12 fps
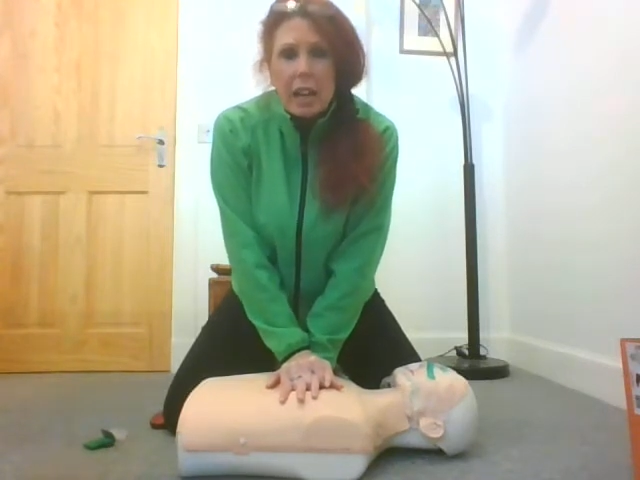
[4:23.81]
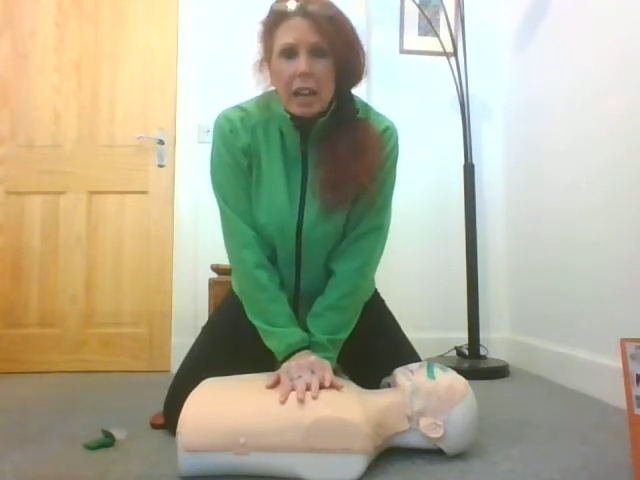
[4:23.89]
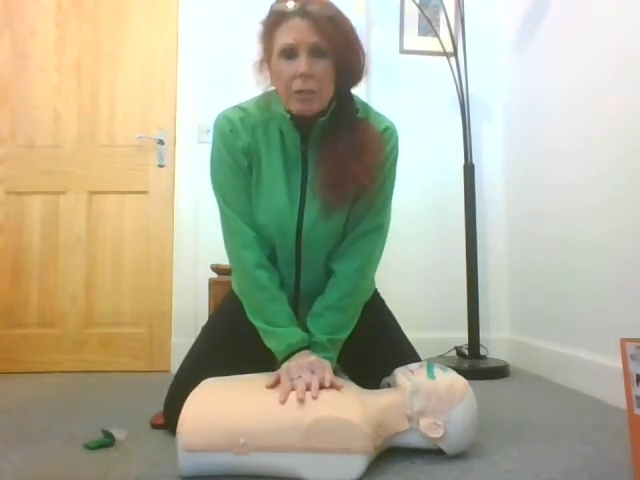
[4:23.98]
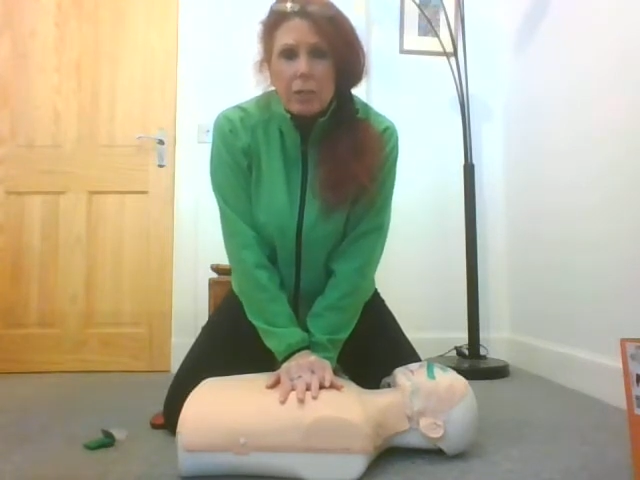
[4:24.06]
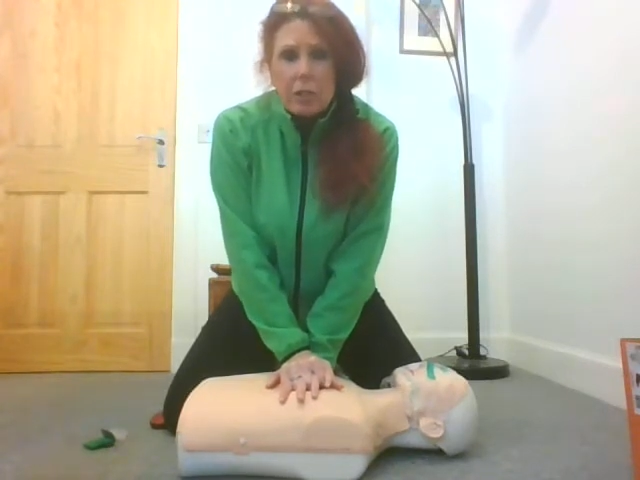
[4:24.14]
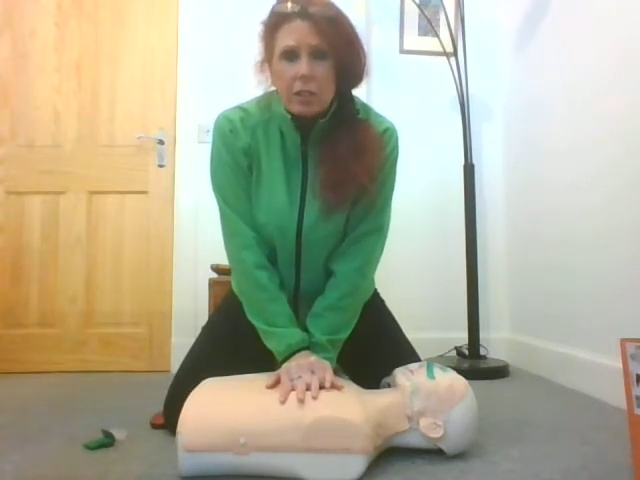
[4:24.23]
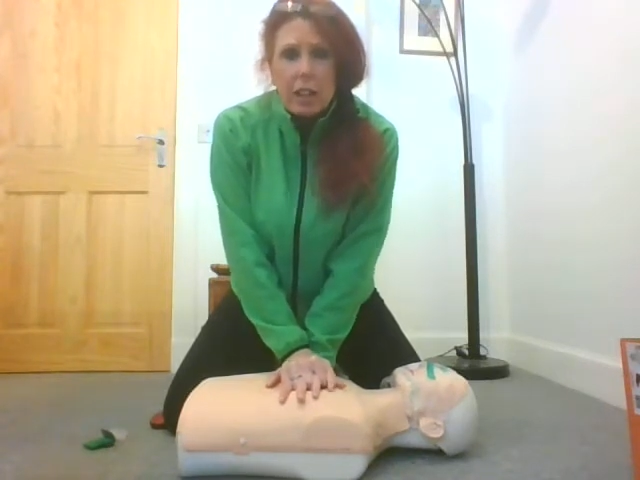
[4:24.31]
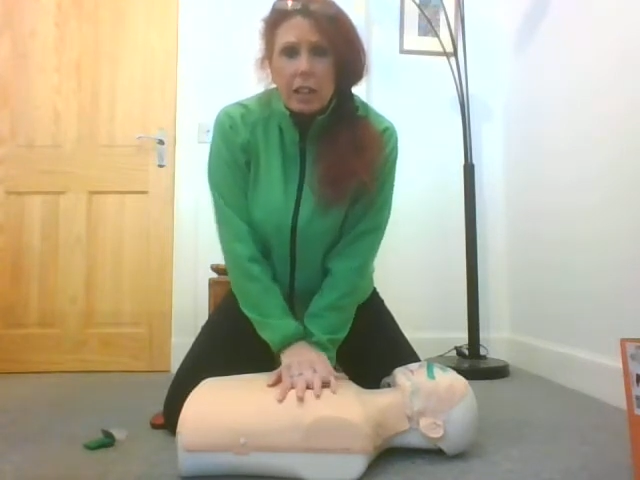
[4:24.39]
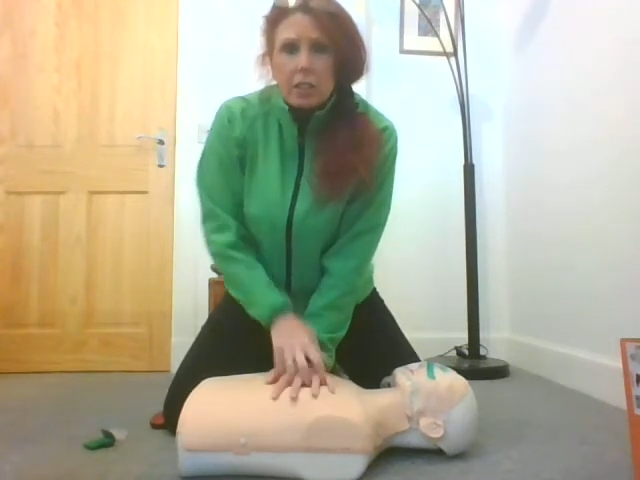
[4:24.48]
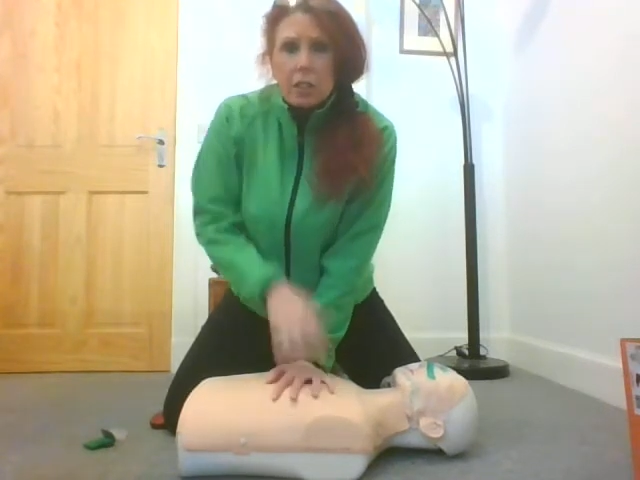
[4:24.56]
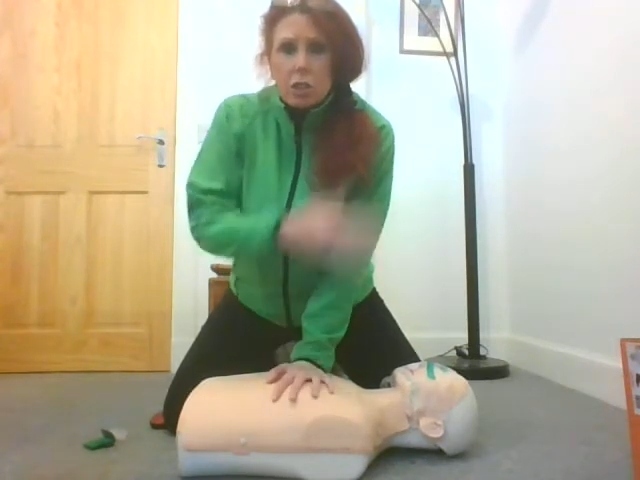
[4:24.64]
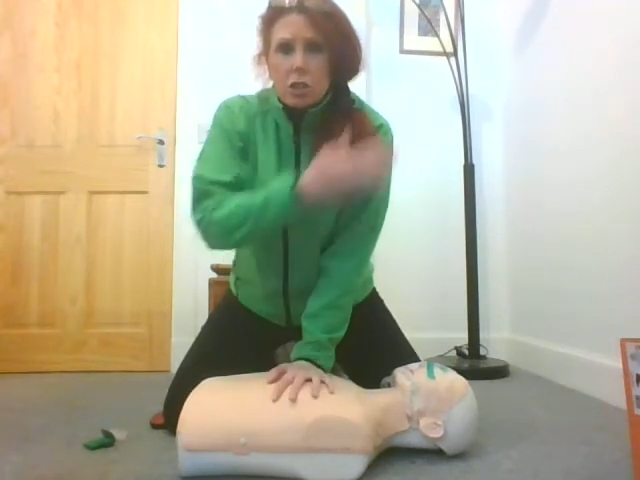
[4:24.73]
If you
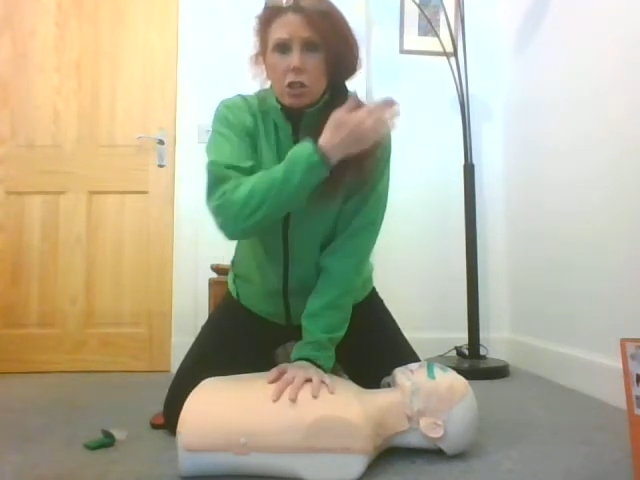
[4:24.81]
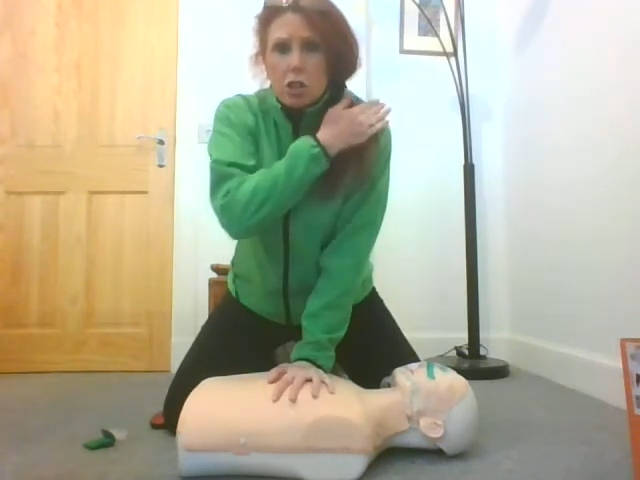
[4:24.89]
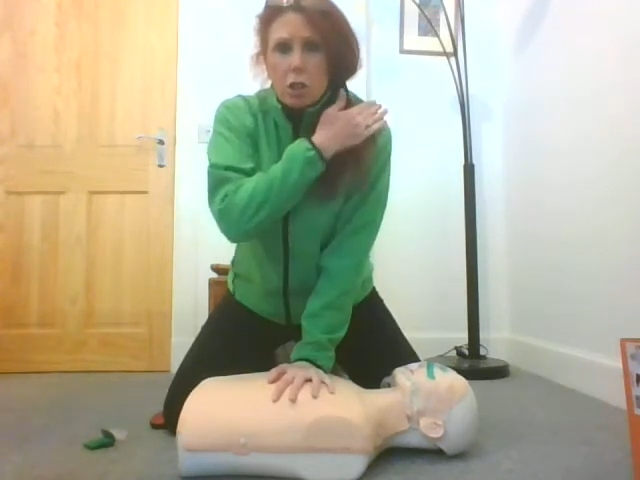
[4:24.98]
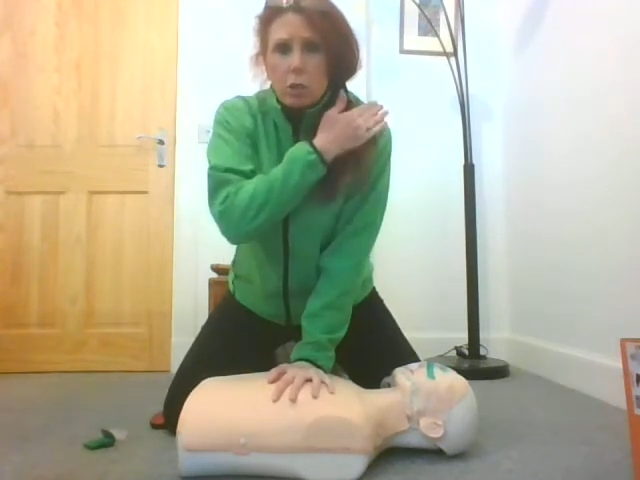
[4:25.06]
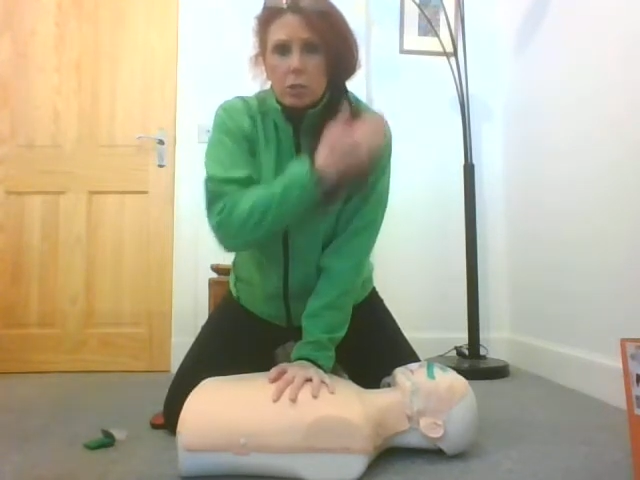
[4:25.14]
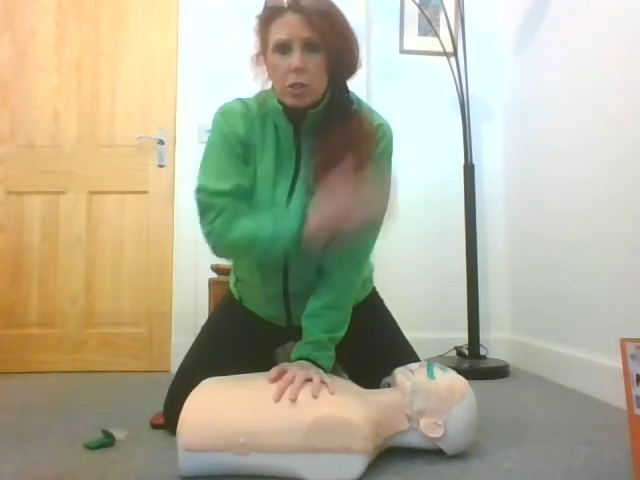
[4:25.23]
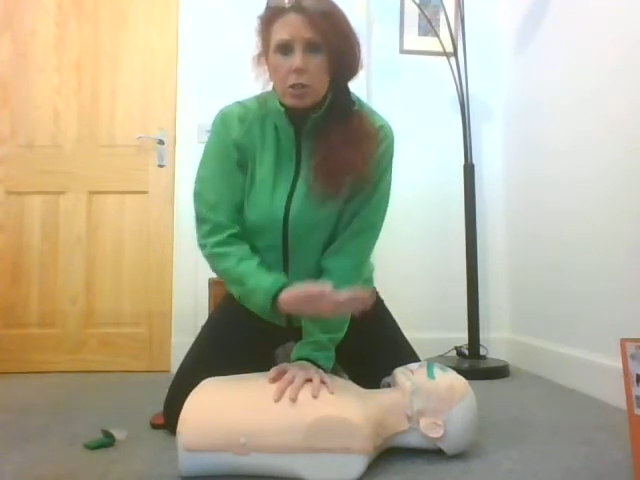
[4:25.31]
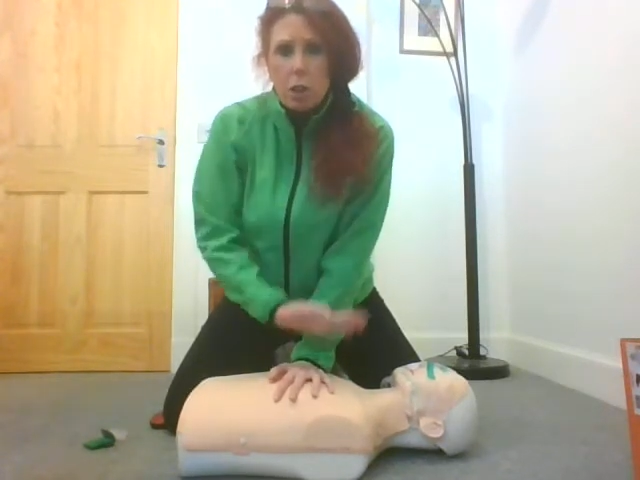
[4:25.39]
think that your shoulders